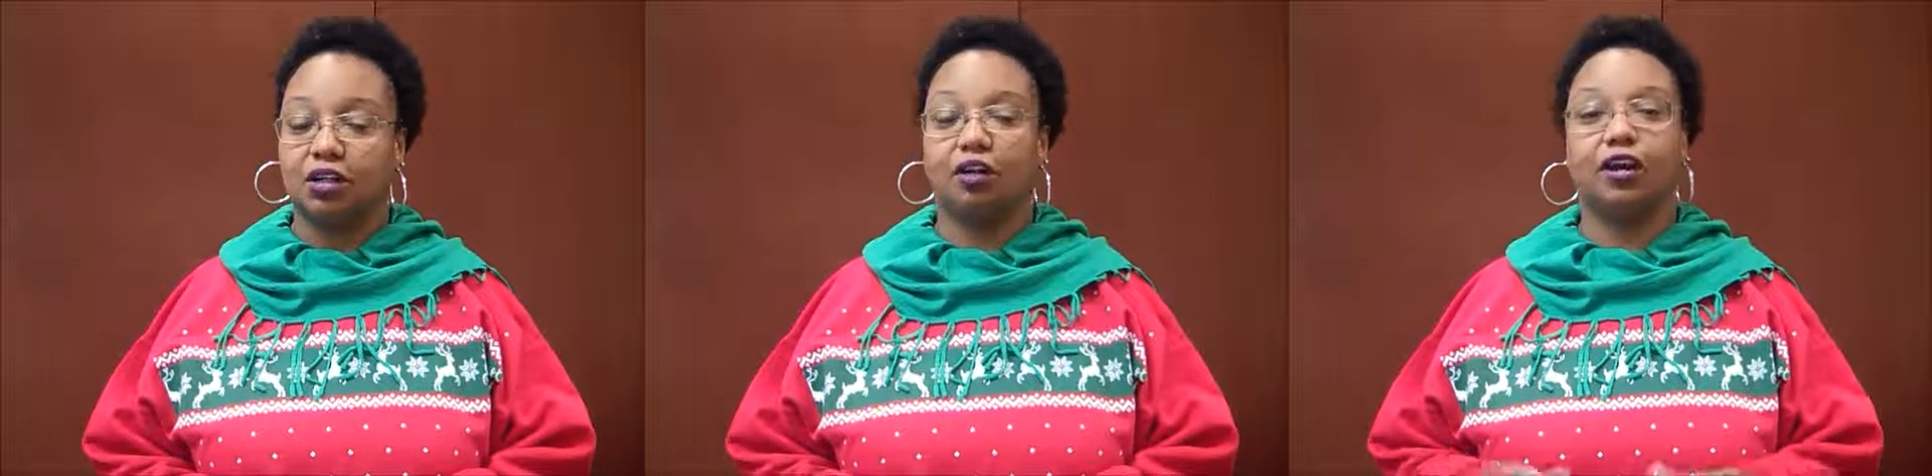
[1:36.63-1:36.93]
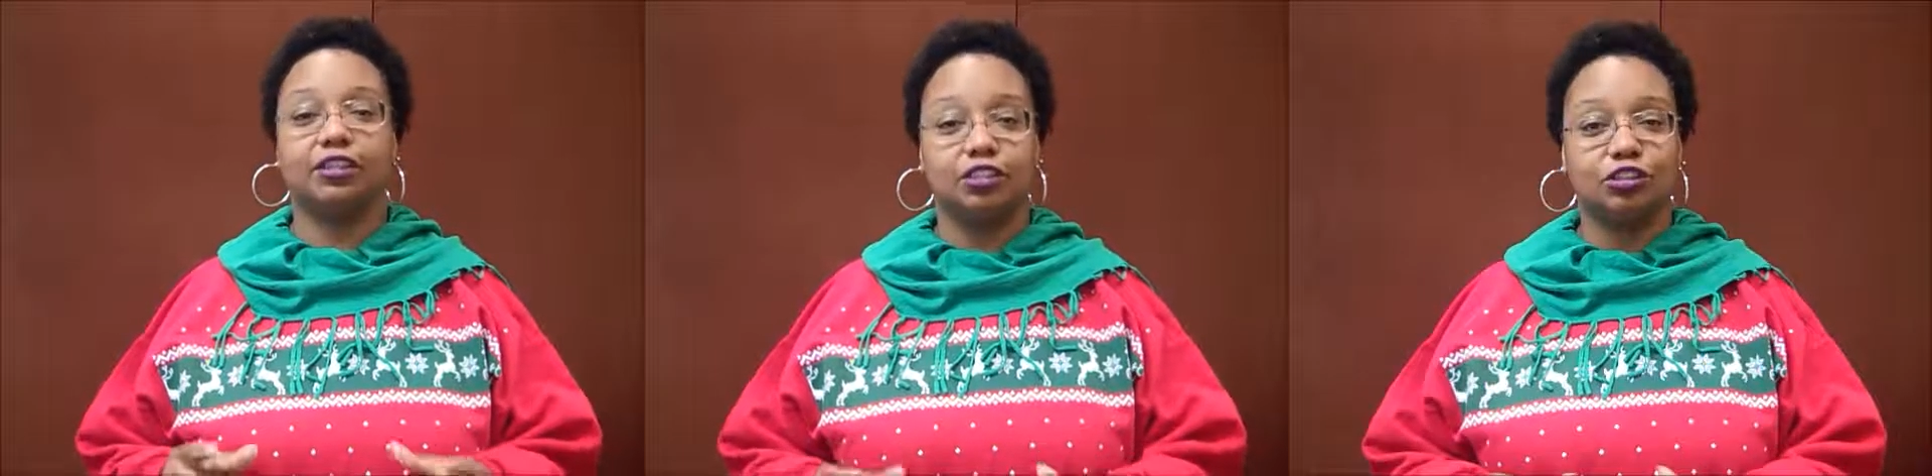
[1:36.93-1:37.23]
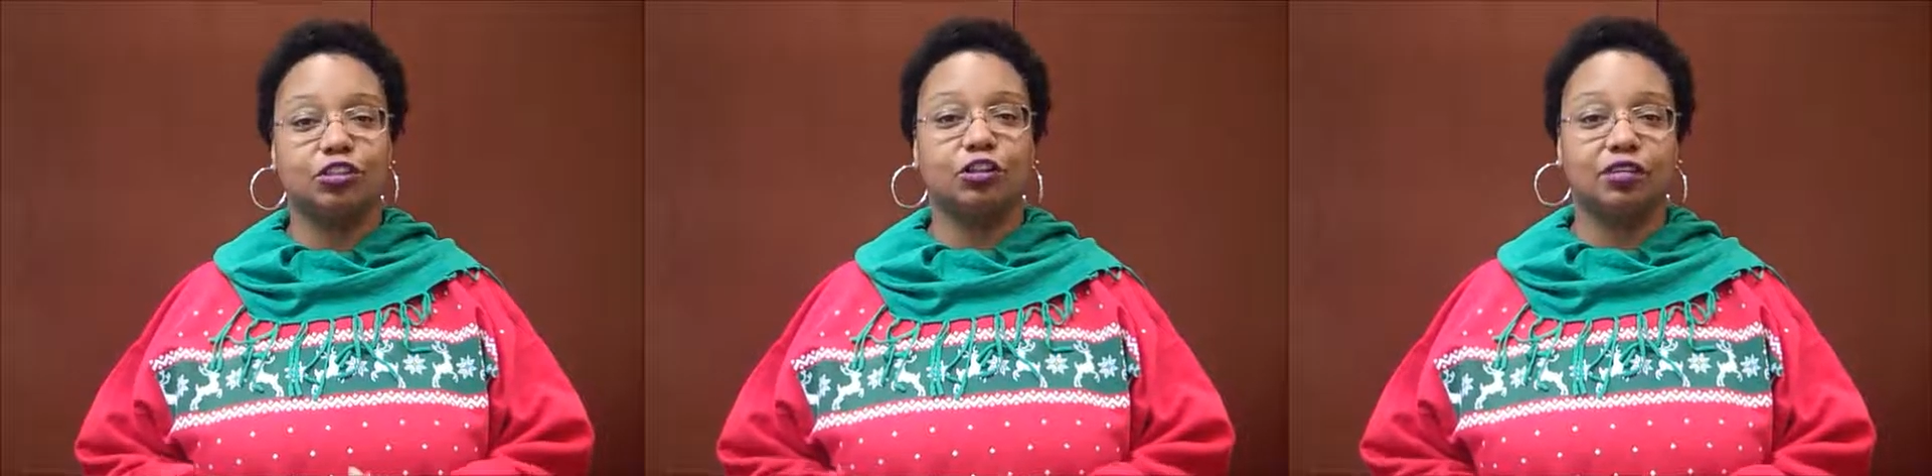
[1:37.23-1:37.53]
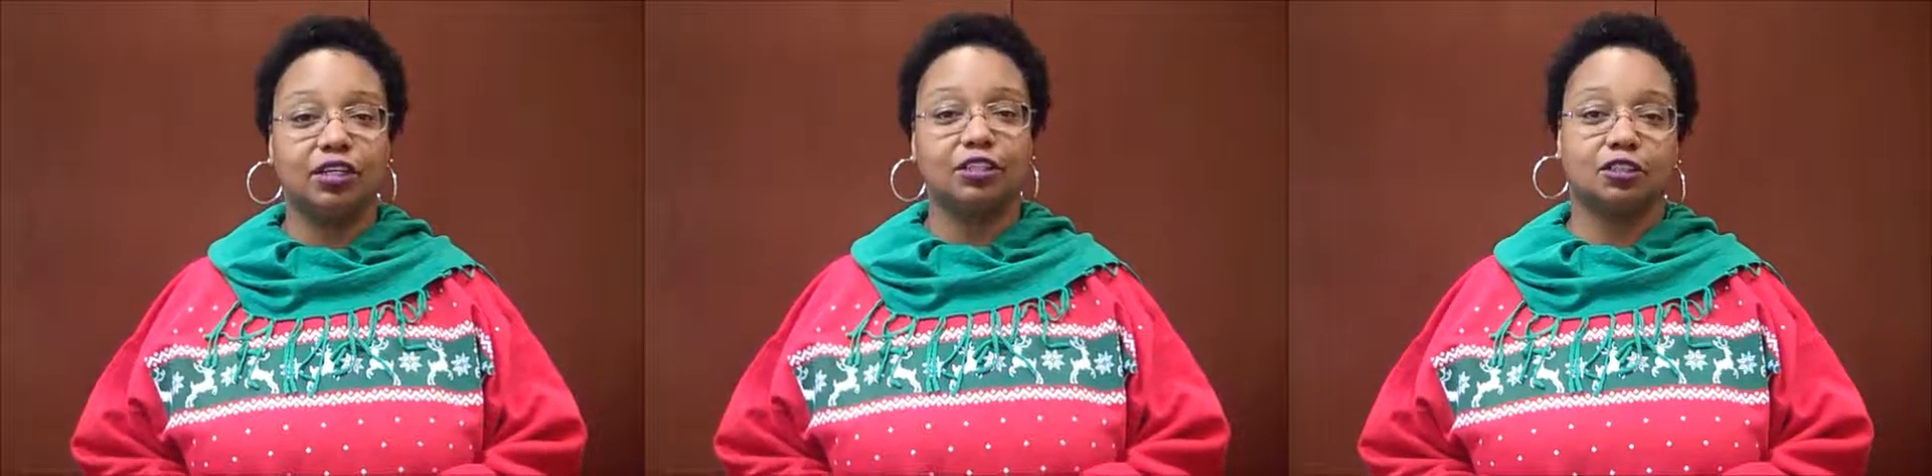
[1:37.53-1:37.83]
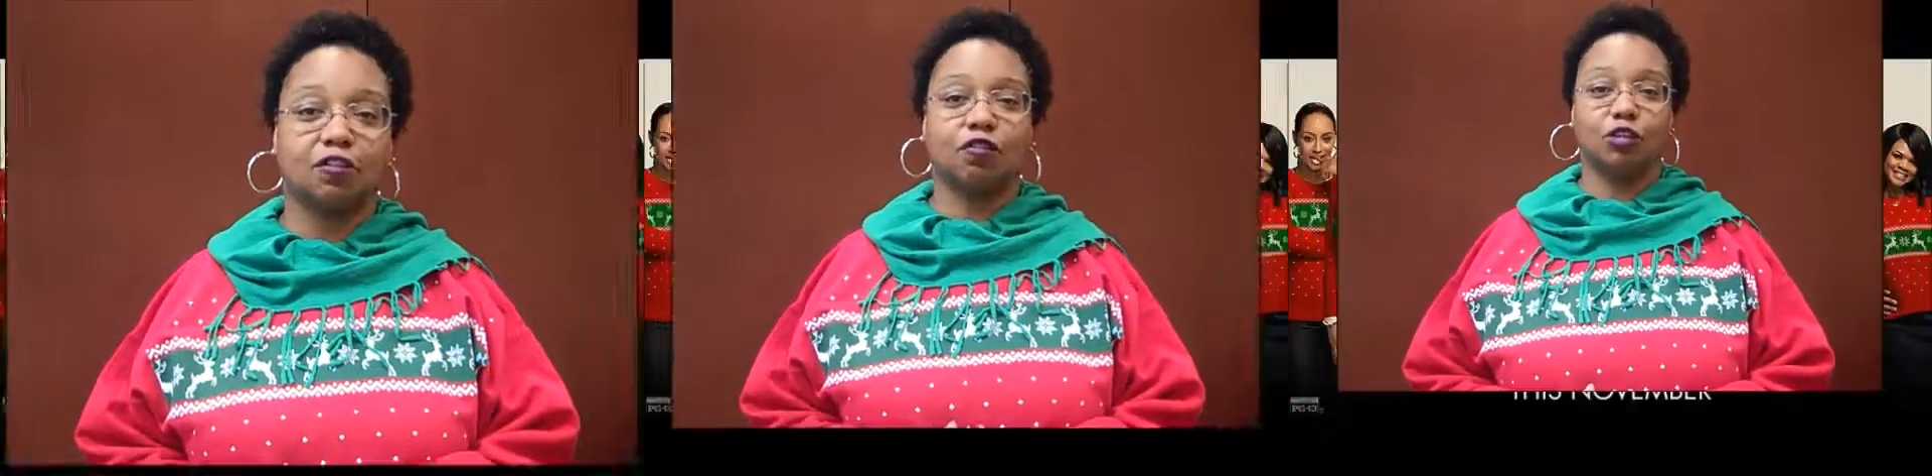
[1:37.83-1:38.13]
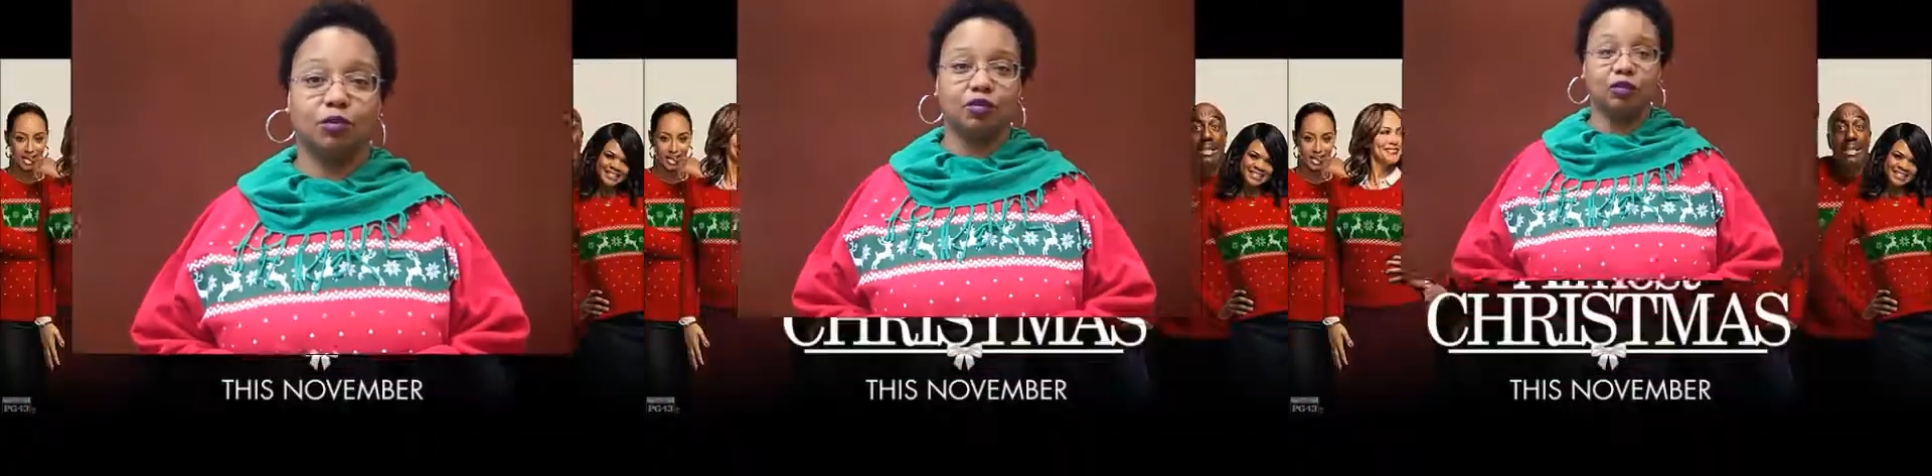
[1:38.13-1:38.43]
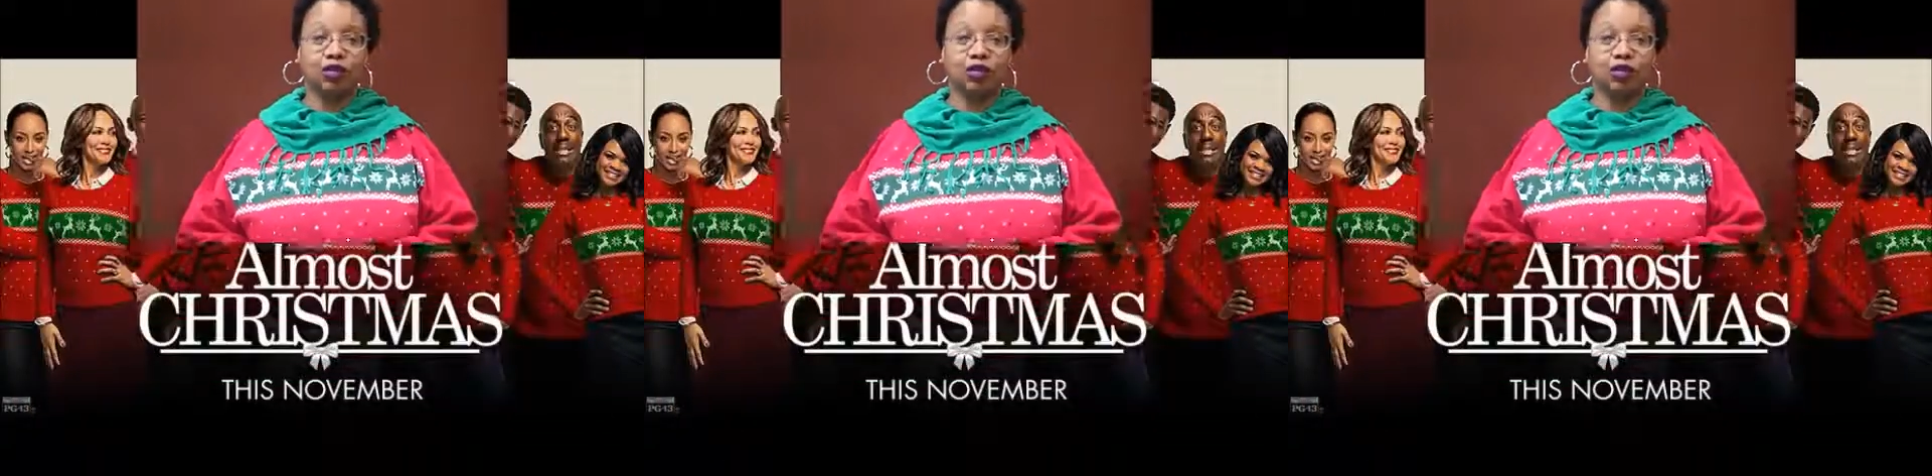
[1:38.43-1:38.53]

All right, this is your girl Nix for the movie.